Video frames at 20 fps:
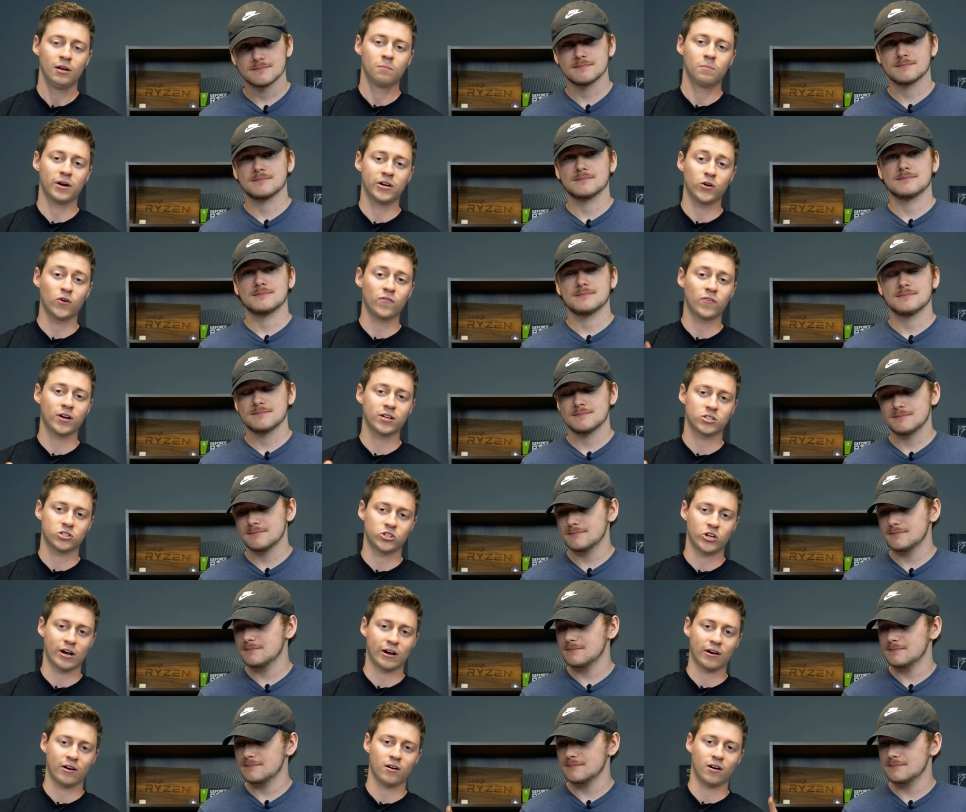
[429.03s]
Speaker 1: But don't forget to
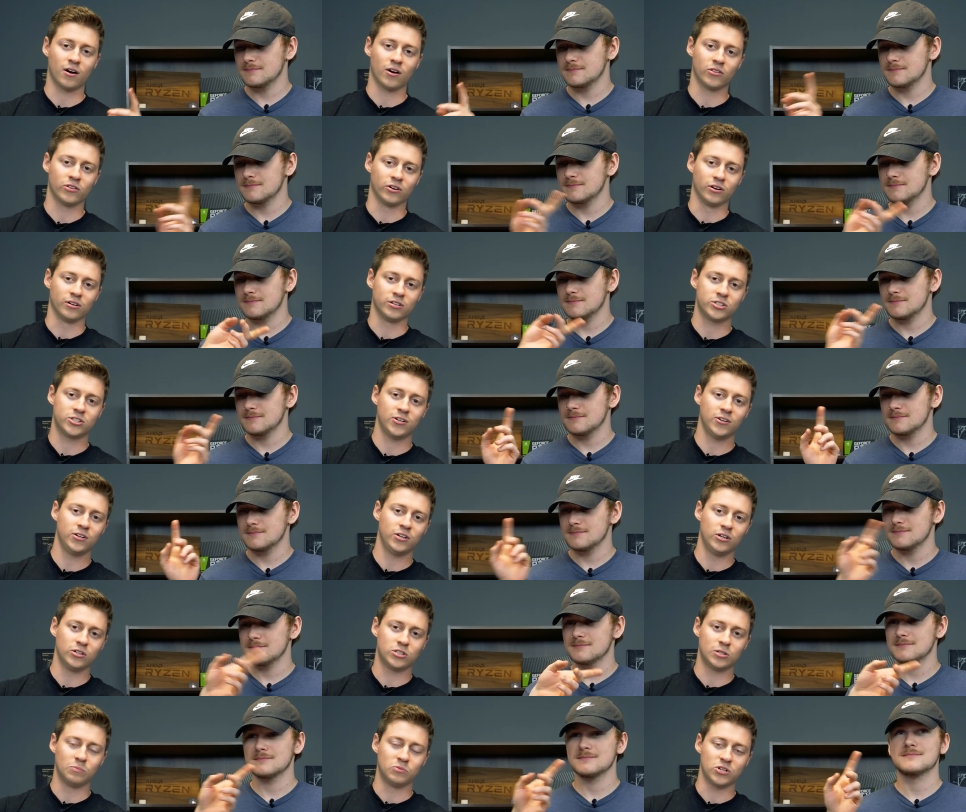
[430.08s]
check out our other two
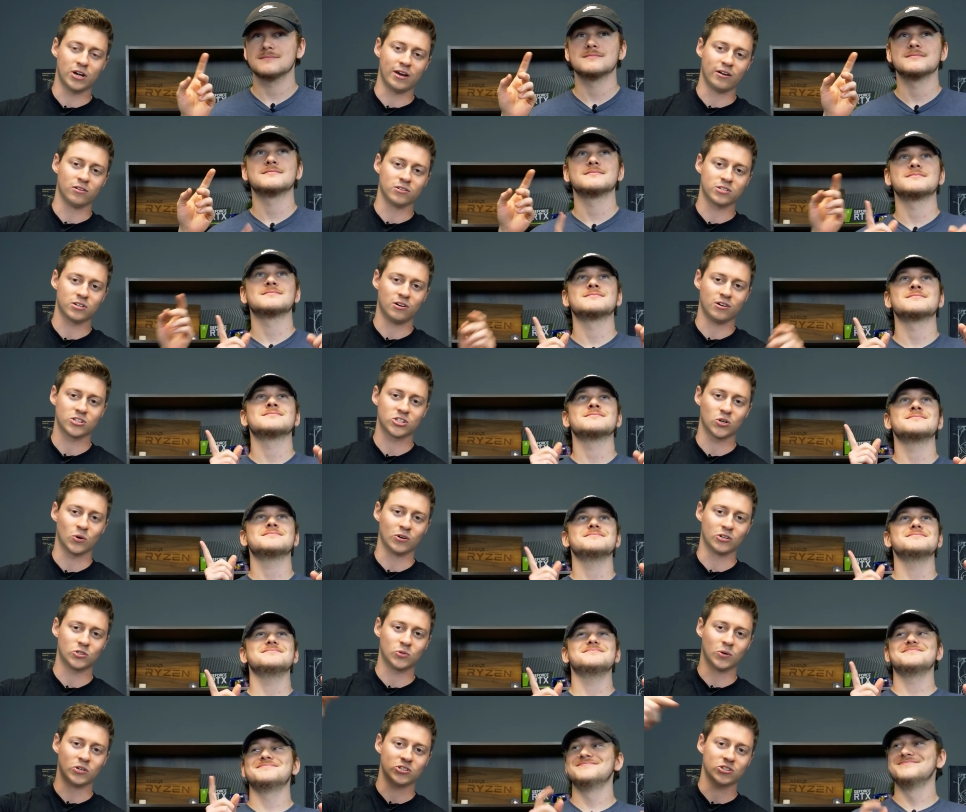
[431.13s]
YouTube channels and also our
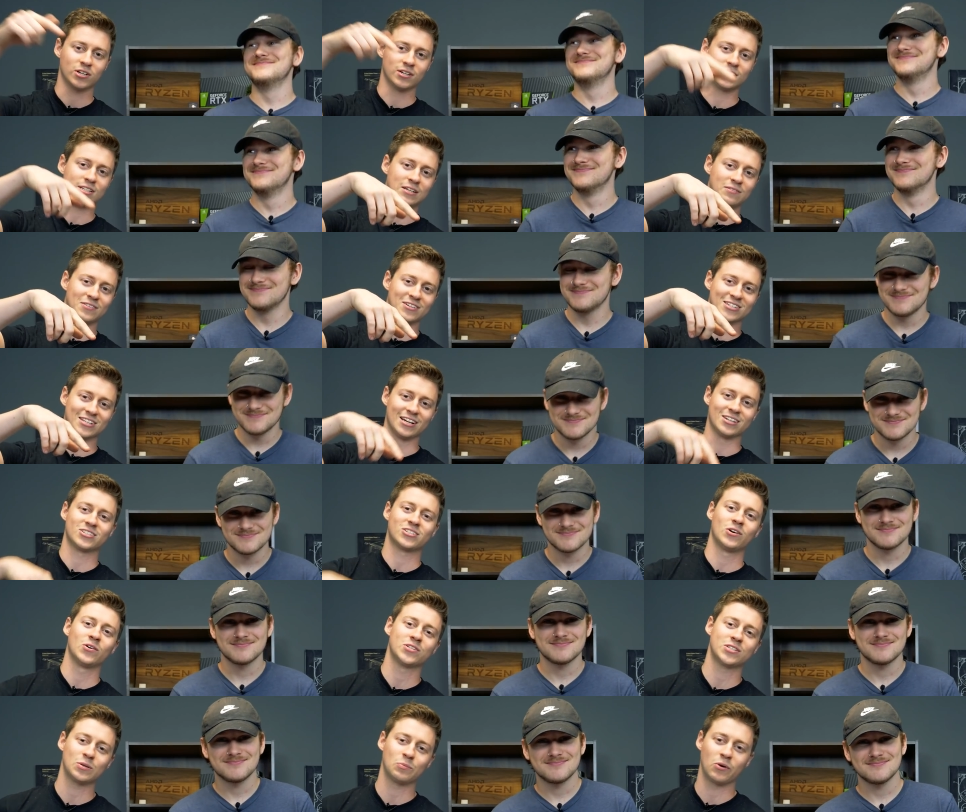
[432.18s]
twitch dot T V slash
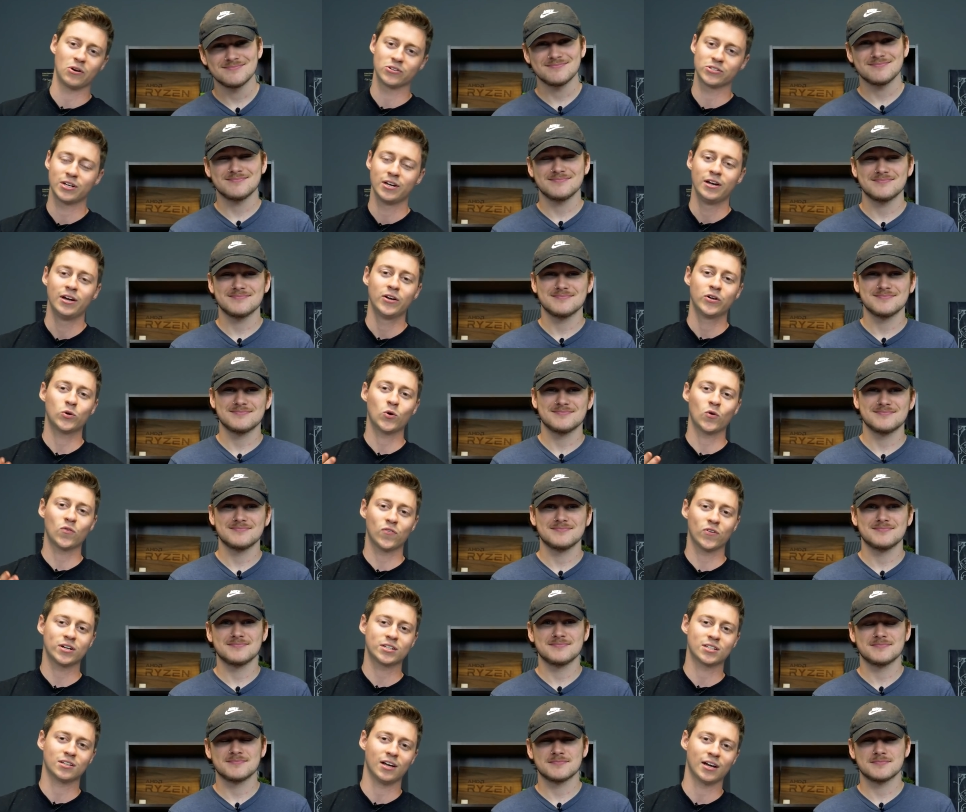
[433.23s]
Toasty Bros. Don't
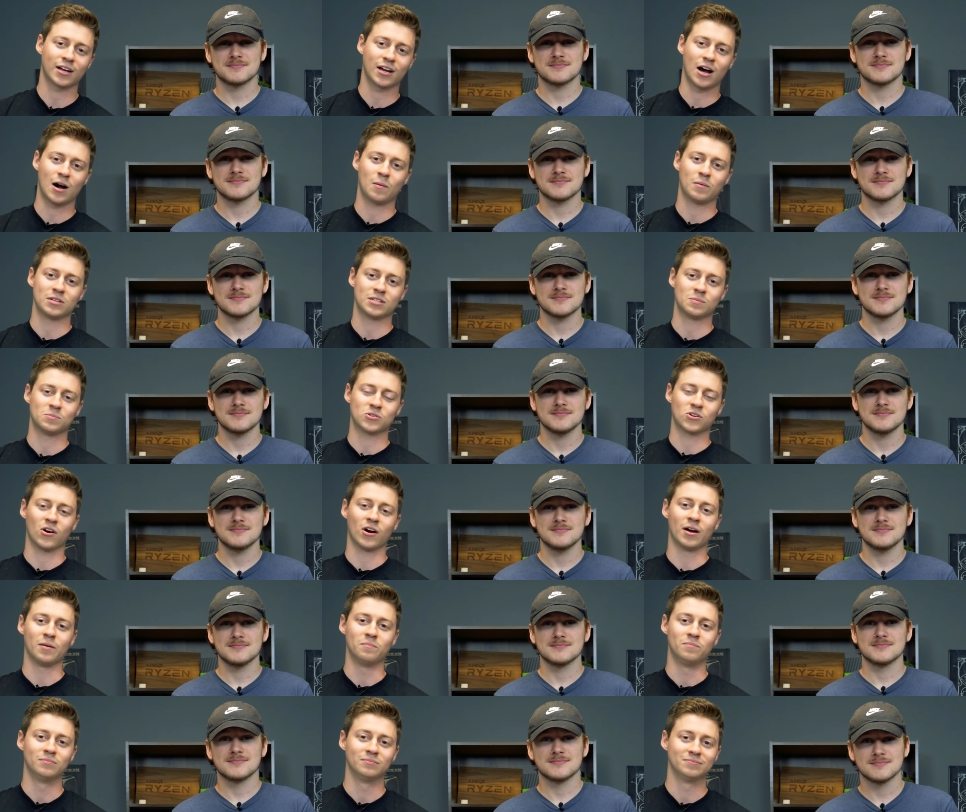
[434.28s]
forget to like, comment, and
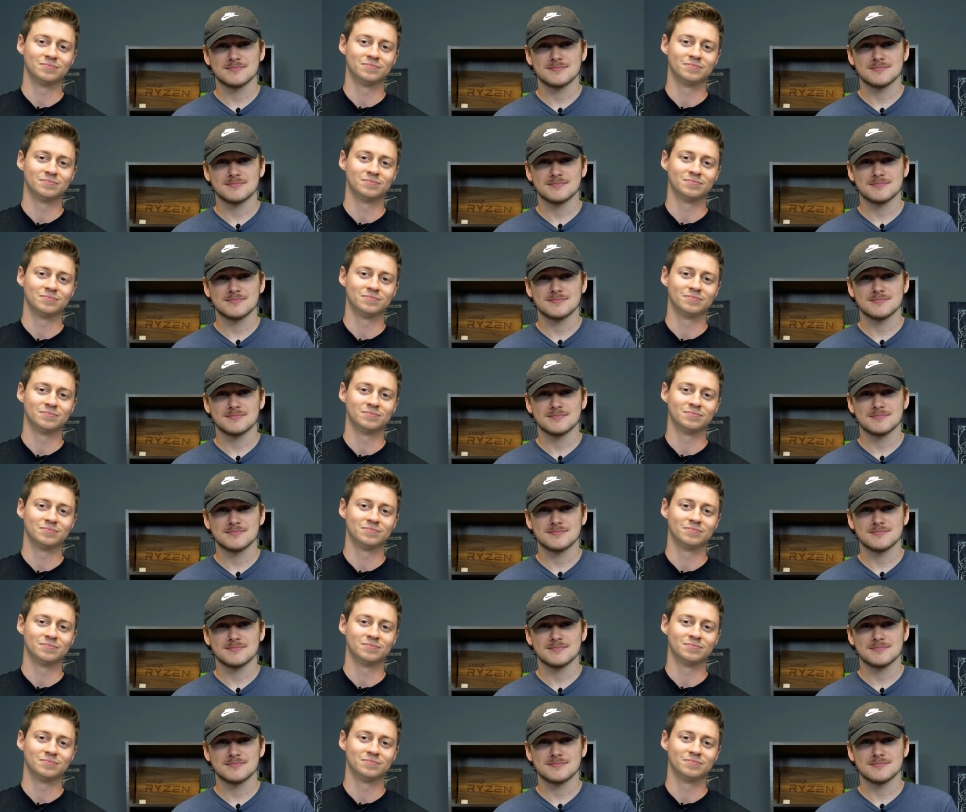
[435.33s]
subscribe.